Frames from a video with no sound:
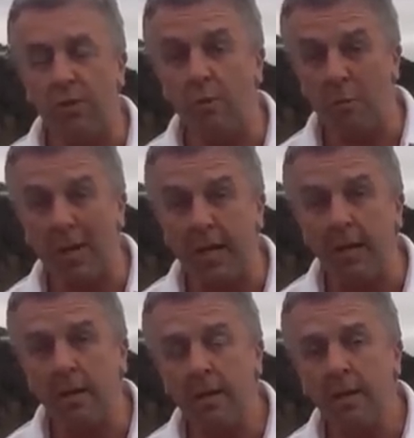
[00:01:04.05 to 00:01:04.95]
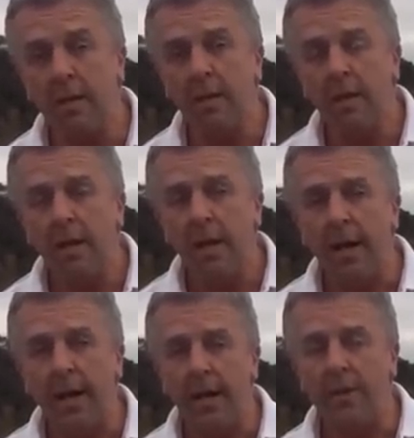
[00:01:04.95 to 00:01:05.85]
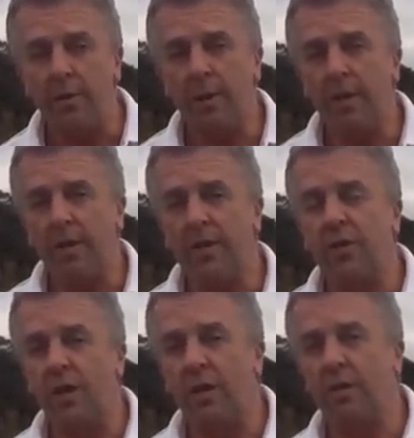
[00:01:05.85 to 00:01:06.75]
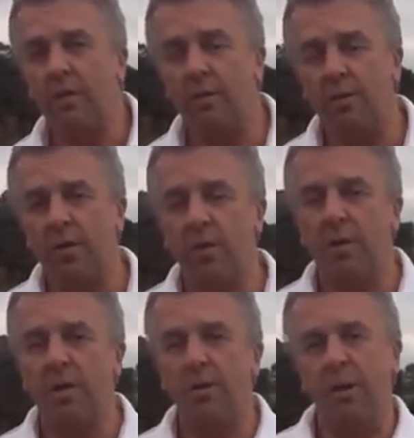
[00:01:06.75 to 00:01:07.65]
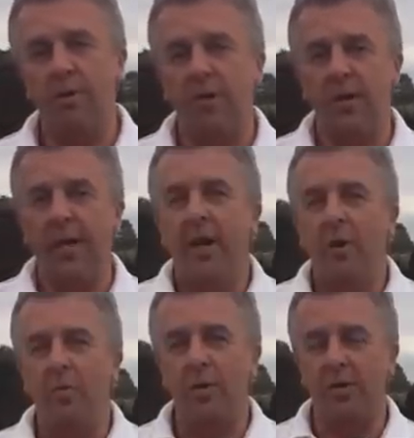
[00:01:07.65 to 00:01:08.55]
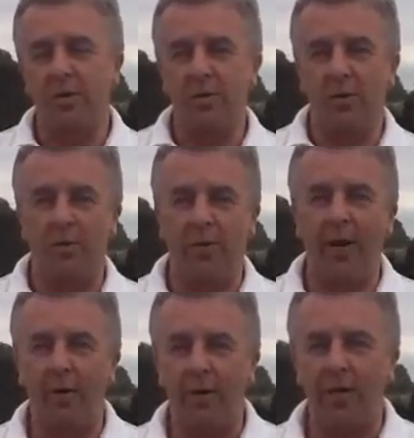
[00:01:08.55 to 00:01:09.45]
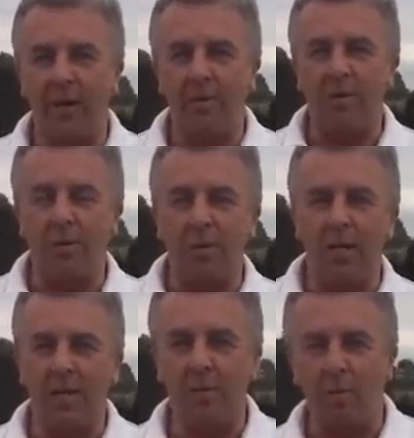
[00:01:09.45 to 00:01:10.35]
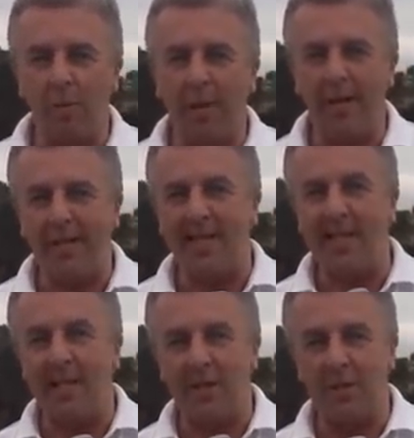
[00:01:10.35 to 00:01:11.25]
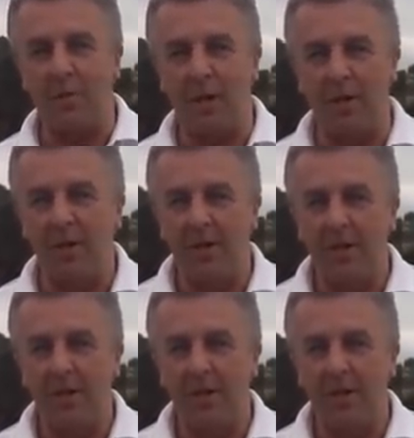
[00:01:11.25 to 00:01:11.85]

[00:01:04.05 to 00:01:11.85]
It'll be bigger. And the weather this year, obviously in 2012, didn't help because it was so foul leading up to it. We ended up on Plan D just about.